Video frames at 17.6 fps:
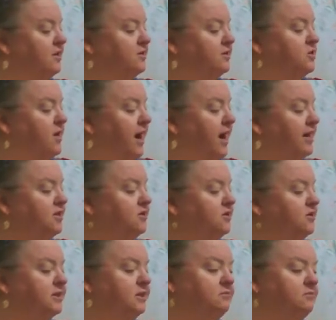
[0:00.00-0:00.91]
The
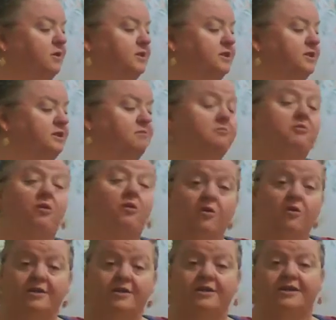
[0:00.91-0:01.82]
tractor is the most
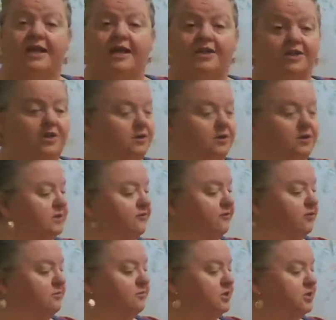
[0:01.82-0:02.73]
important and
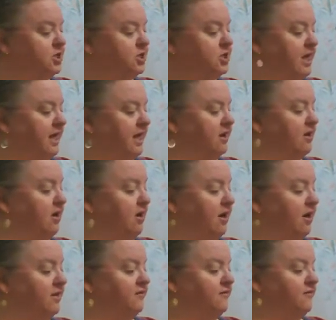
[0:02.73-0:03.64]
useful machine
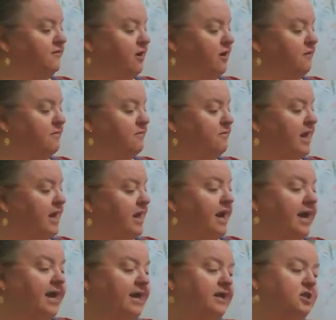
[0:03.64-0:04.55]
on the farm.
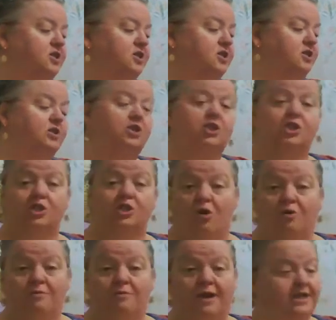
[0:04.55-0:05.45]
It can do
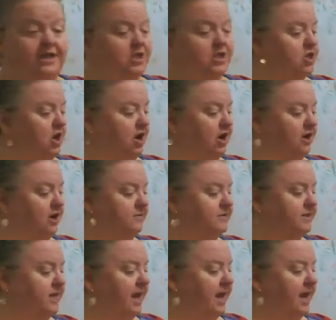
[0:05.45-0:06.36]
so many
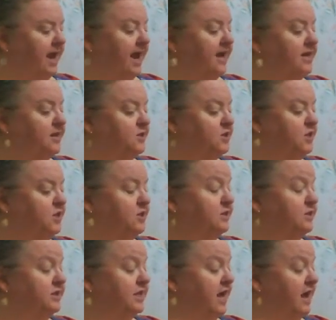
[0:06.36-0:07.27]
jobs and it's
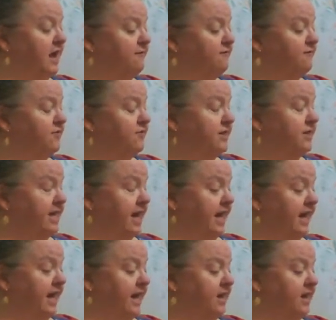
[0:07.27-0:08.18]
used every
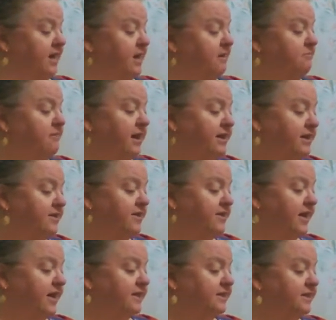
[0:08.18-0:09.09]
day. Many
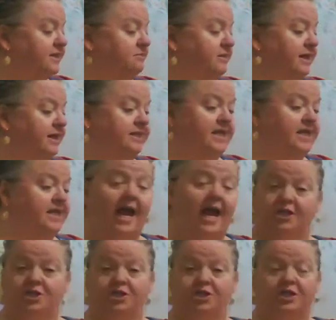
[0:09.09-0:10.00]
things can be
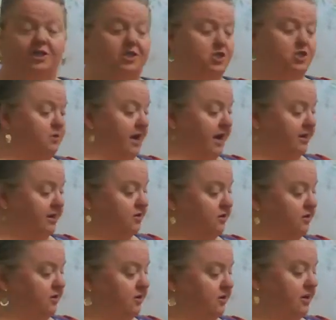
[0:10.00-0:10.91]
attached to the
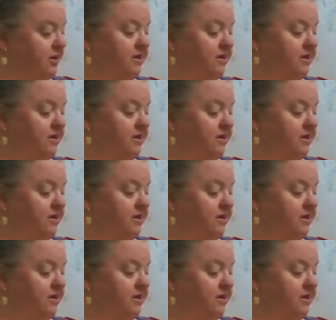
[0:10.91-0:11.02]
tractor.